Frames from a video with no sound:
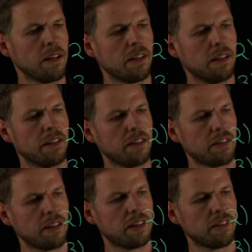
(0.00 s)
this
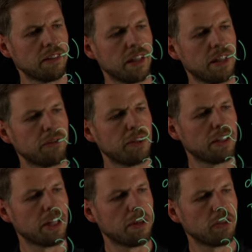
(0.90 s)
is infinite
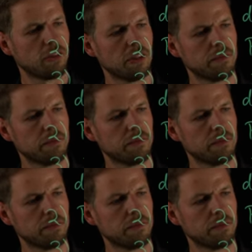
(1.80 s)
dimensional.